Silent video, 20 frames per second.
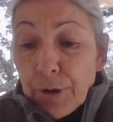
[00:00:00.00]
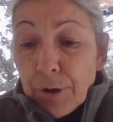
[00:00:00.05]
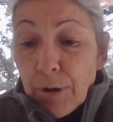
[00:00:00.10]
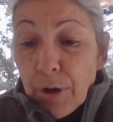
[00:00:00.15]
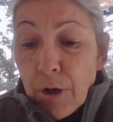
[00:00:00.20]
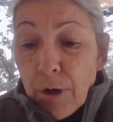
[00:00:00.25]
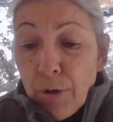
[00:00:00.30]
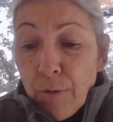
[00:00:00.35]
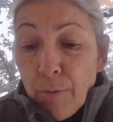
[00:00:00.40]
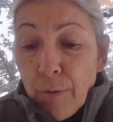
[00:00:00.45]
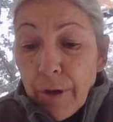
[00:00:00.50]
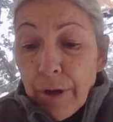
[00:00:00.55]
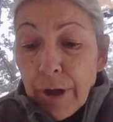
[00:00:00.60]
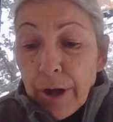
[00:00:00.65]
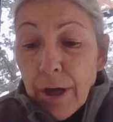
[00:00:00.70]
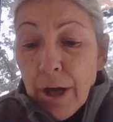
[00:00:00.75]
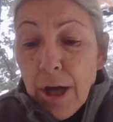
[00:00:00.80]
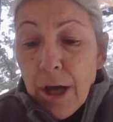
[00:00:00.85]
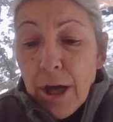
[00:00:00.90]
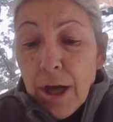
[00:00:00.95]
along with it.
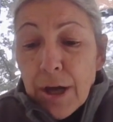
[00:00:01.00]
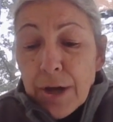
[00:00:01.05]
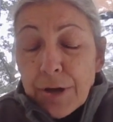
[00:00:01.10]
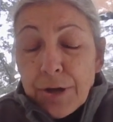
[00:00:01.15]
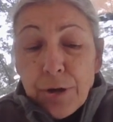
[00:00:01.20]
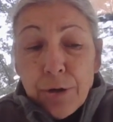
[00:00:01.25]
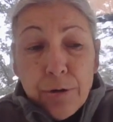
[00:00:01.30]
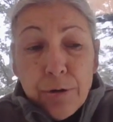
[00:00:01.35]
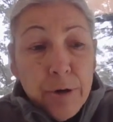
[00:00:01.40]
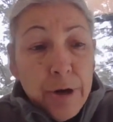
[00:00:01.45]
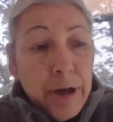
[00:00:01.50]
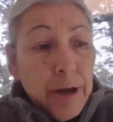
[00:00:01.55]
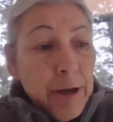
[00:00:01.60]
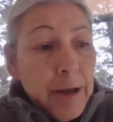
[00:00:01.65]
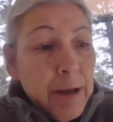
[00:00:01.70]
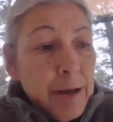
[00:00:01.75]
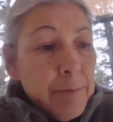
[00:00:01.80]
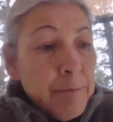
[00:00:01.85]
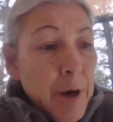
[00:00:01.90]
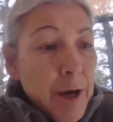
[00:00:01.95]
So
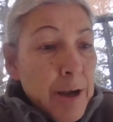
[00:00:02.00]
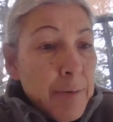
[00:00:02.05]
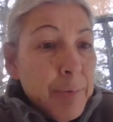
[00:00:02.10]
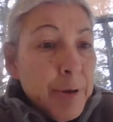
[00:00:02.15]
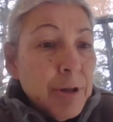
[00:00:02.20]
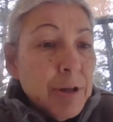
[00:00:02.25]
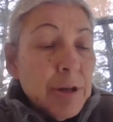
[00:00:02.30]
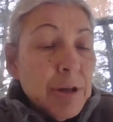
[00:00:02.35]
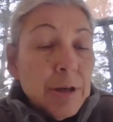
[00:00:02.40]
in my opinion,